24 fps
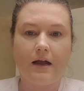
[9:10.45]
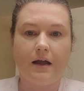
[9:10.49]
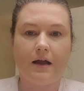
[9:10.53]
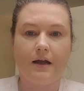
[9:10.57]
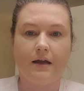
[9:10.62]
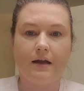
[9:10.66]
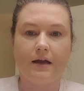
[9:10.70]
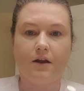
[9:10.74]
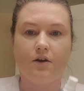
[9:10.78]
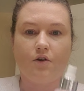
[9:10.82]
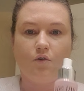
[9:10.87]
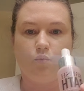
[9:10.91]

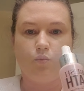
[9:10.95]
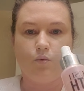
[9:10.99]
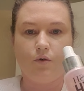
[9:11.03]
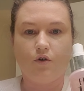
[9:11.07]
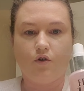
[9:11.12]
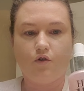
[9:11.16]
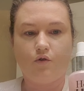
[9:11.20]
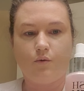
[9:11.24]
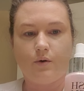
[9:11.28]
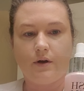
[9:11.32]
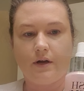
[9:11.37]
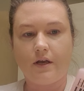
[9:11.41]
I gotta real
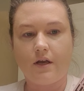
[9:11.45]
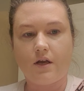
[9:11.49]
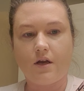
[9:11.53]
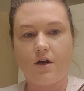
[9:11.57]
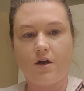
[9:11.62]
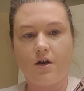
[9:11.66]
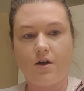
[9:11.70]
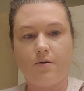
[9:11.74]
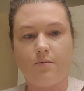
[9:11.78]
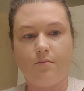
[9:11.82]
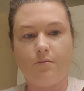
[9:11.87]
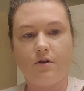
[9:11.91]
quick
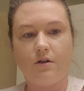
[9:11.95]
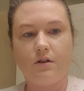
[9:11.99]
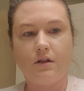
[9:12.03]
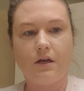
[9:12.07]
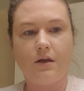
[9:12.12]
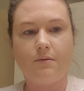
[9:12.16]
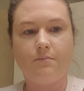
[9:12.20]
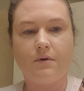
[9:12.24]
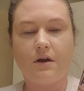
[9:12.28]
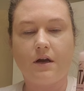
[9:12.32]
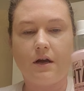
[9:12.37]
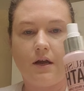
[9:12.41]

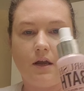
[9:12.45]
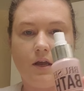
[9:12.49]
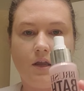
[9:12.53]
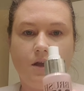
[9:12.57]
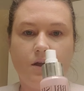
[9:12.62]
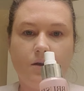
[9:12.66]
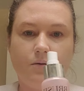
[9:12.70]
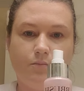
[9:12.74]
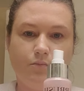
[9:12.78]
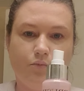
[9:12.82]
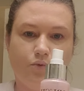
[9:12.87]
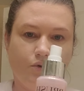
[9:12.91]
clean my
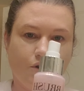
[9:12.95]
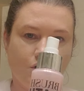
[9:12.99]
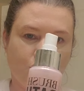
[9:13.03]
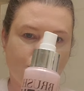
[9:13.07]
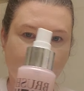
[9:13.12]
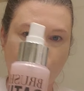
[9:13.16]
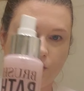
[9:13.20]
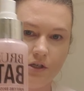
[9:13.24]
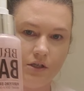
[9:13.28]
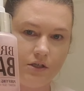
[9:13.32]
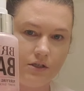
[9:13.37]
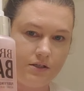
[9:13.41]

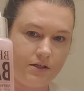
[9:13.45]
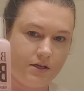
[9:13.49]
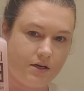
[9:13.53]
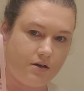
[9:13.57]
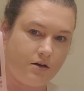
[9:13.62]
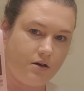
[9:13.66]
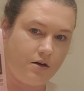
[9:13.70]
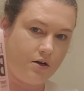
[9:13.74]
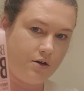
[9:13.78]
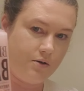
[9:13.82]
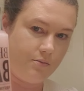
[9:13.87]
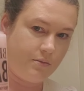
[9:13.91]
brushes.
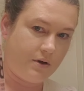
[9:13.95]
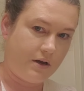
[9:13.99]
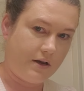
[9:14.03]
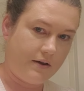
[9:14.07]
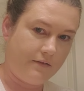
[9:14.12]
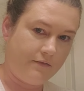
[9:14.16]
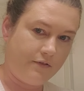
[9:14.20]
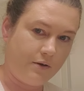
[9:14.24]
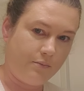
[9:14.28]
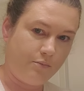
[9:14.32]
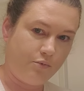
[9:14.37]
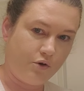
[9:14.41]
I
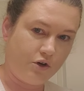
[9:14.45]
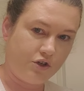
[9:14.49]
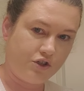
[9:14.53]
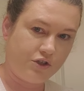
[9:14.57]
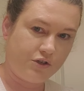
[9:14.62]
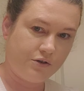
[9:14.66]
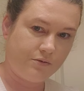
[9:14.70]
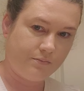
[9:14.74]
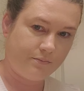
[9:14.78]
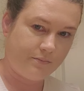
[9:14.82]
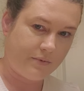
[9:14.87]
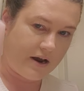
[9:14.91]
have the
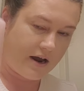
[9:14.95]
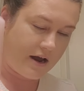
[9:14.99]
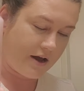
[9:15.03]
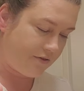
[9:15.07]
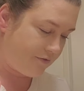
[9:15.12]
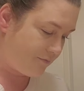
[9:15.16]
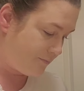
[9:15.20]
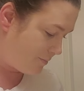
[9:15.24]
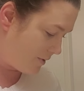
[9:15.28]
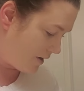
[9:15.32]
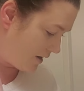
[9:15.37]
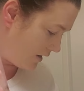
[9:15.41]
brush
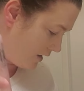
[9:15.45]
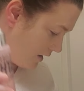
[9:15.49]
bath by